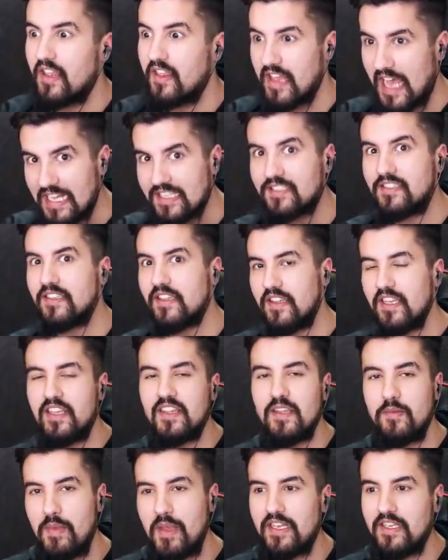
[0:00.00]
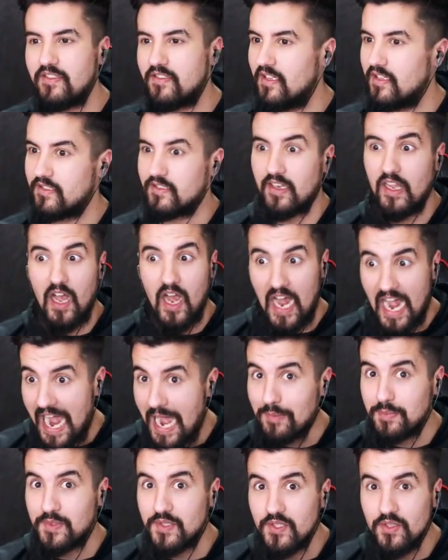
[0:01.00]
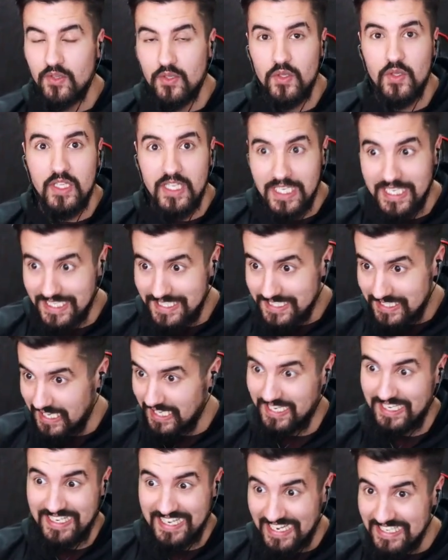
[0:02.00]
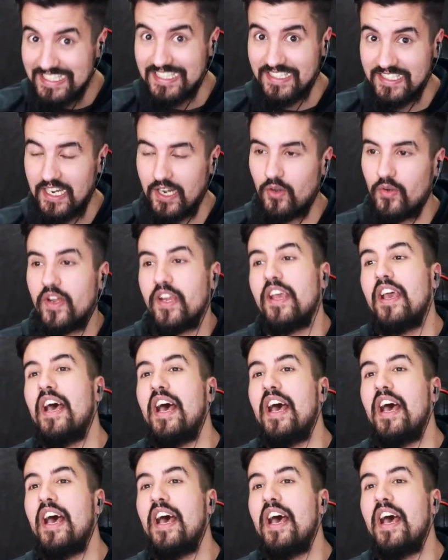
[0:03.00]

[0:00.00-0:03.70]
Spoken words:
That's the thing that makes this absolutely necessary.